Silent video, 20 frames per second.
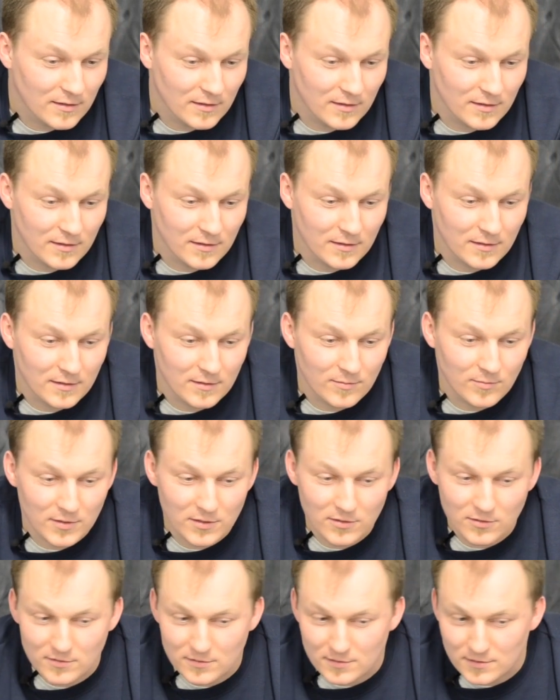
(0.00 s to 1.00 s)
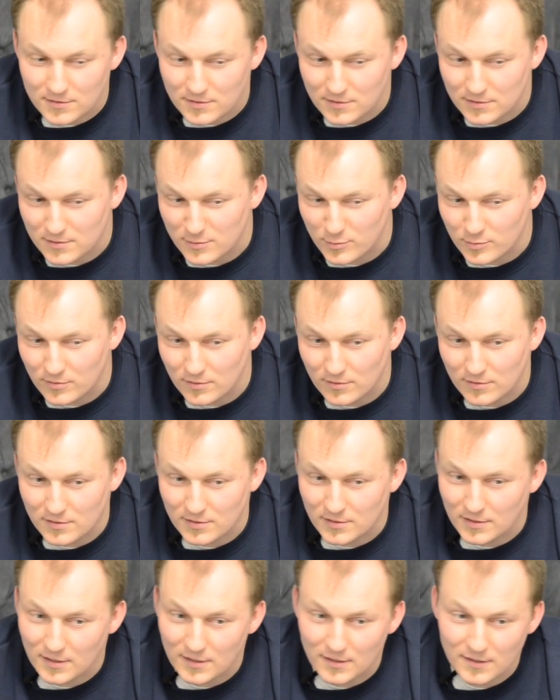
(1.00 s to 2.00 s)
uh, because this is what
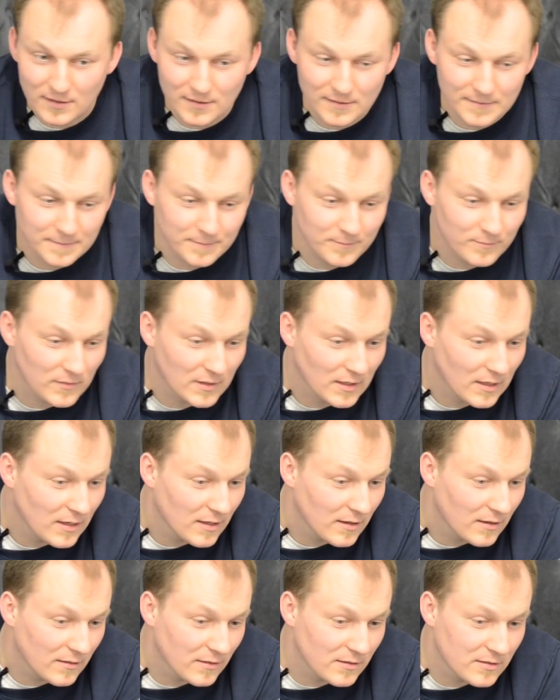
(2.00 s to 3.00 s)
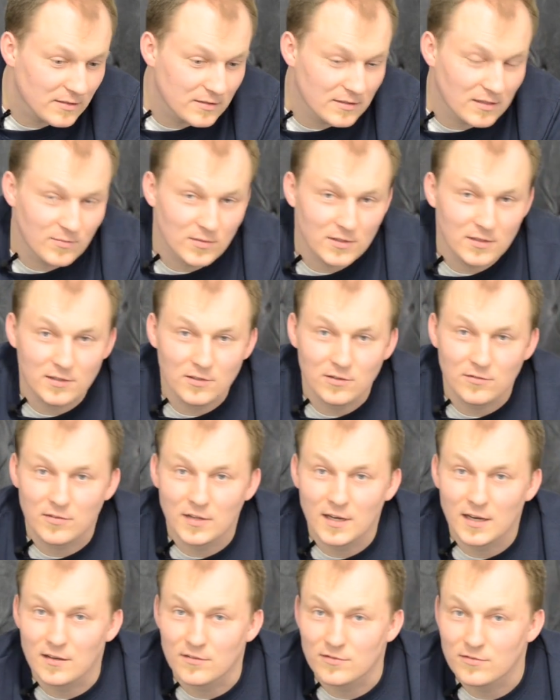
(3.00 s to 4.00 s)
uh, this is the meaning of
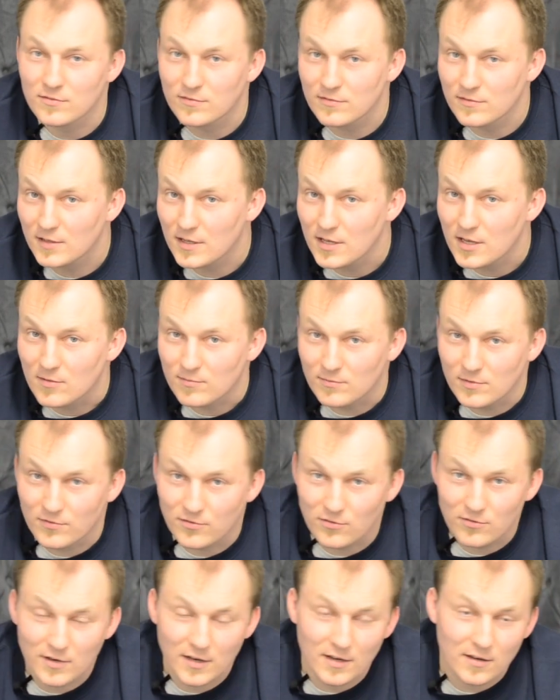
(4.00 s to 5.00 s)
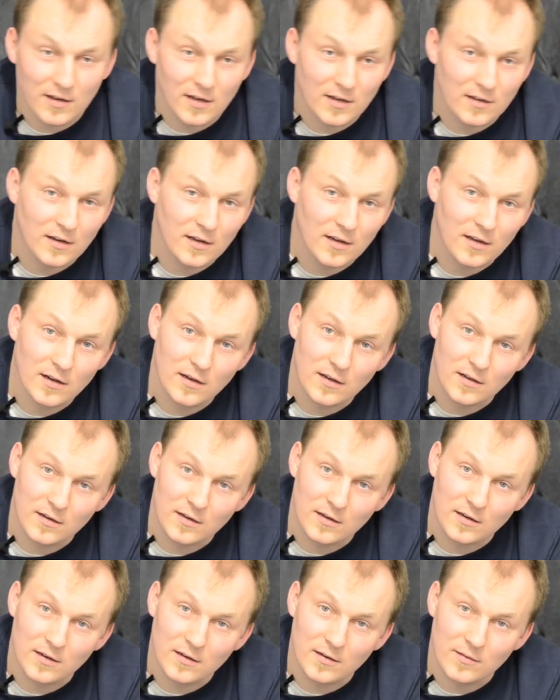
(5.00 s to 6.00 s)
life. Before I I, I
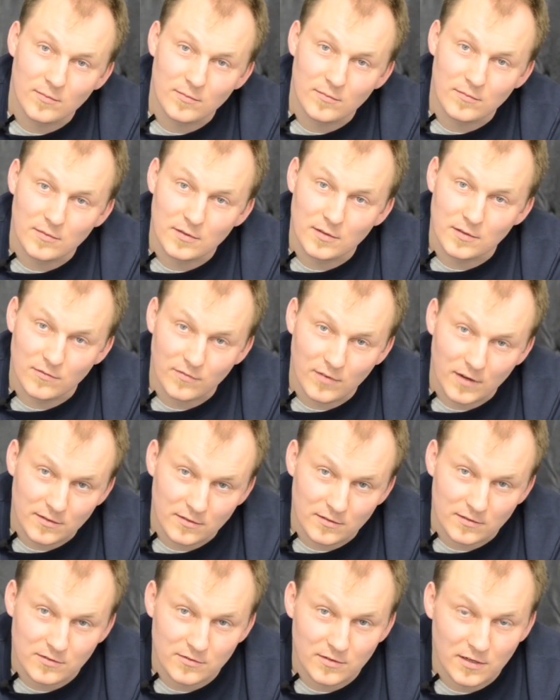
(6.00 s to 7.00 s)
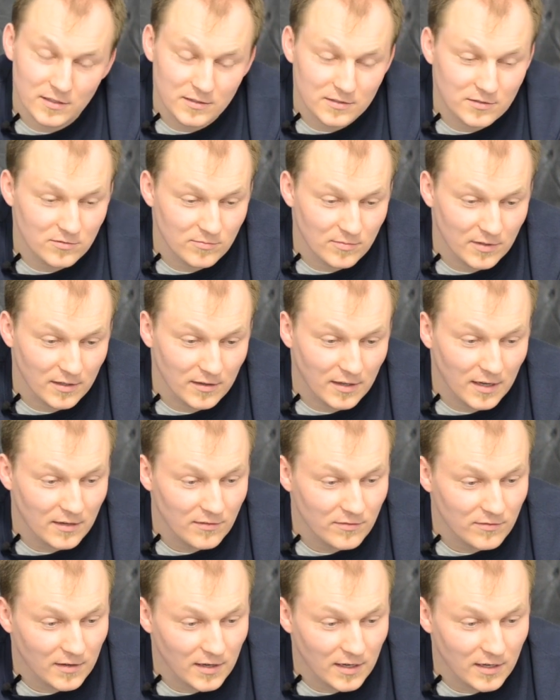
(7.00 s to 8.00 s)
um, invited Christ to my
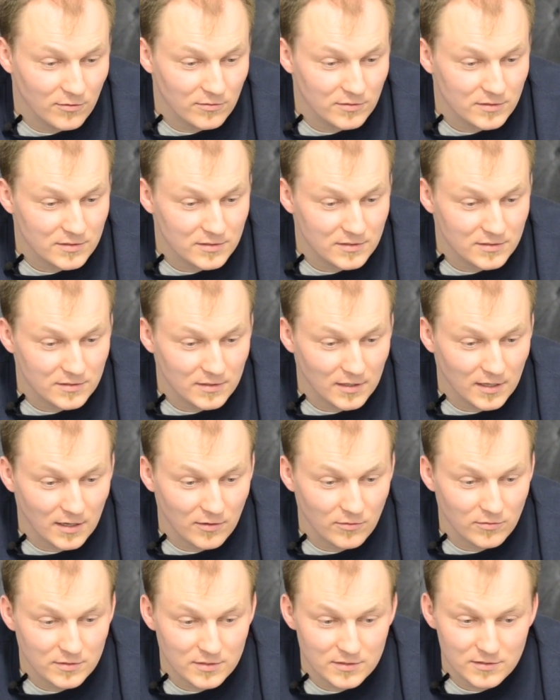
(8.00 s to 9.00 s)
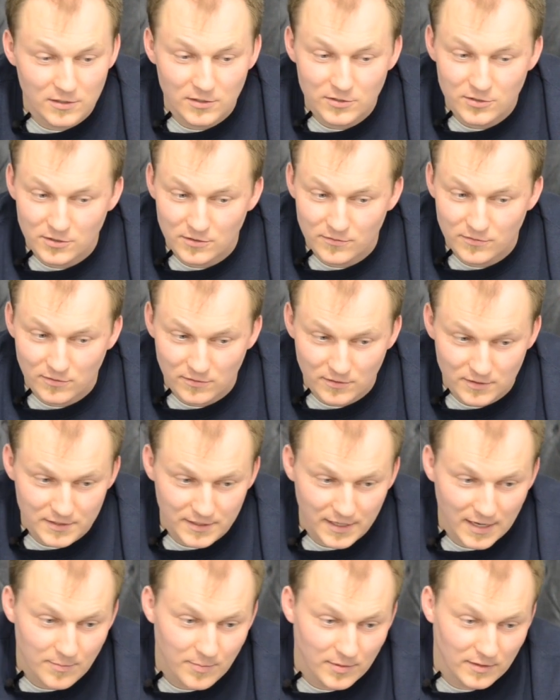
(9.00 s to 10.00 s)
life, I was I was searching for this
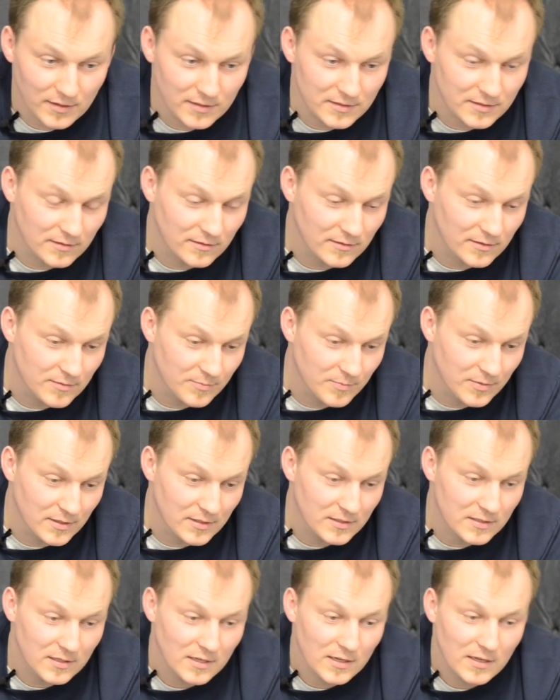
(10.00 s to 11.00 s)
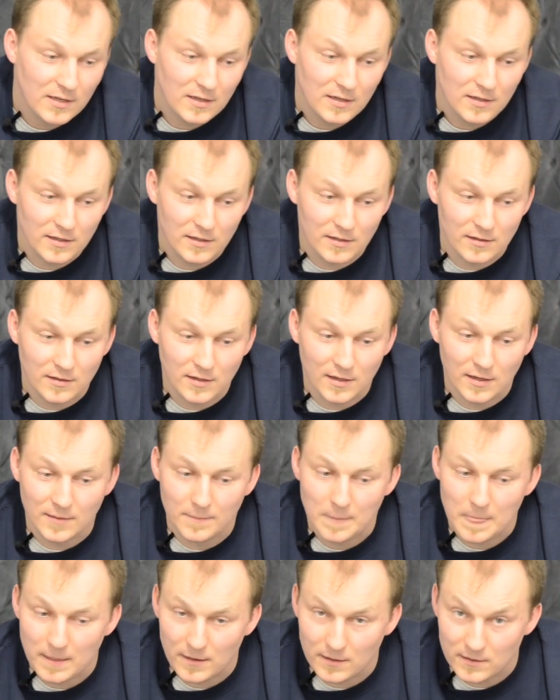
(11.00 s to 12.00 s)
happiness and this peace in uh,
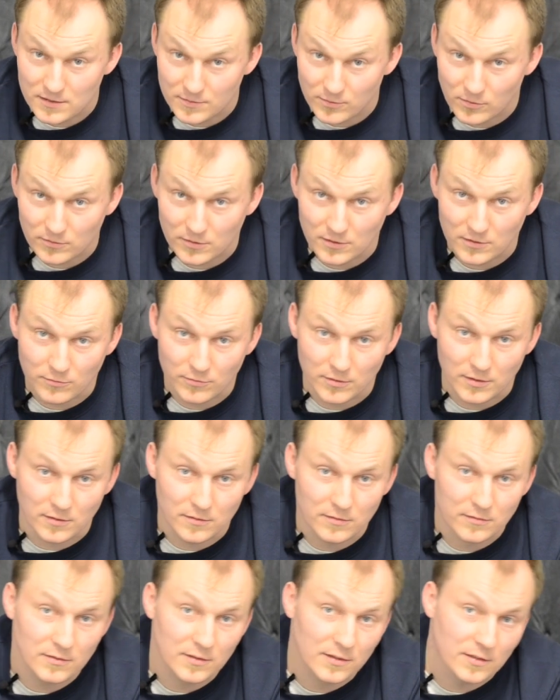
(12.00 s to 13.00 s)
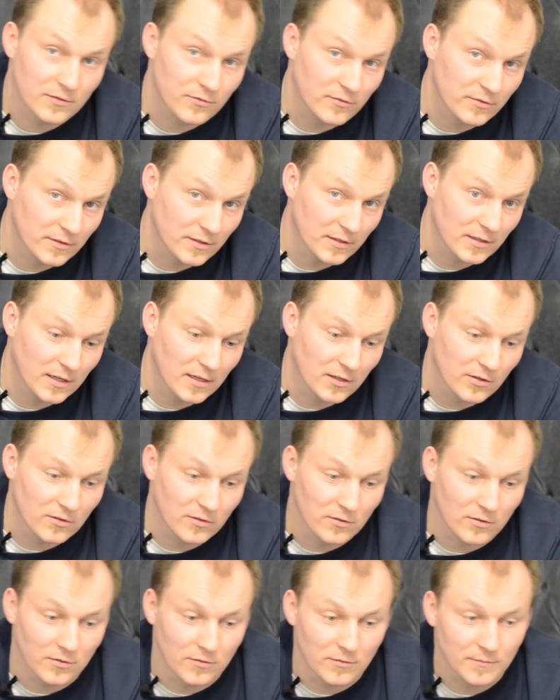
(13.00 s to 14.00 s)
in smoking weed and drinking
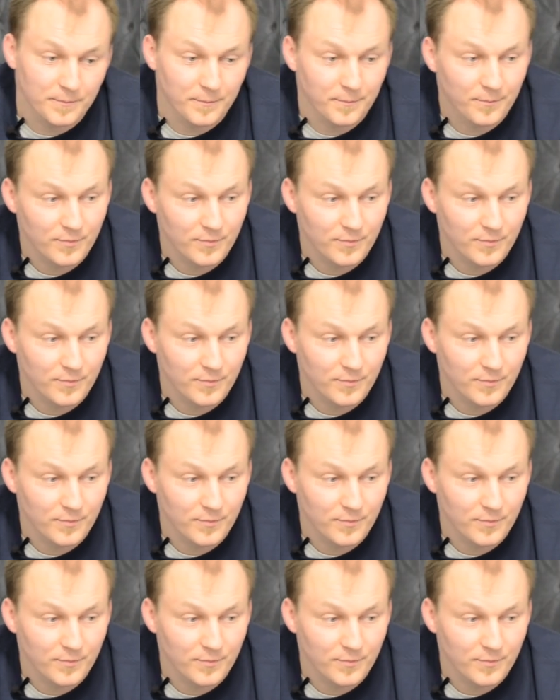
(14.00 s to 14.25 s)
alcohol,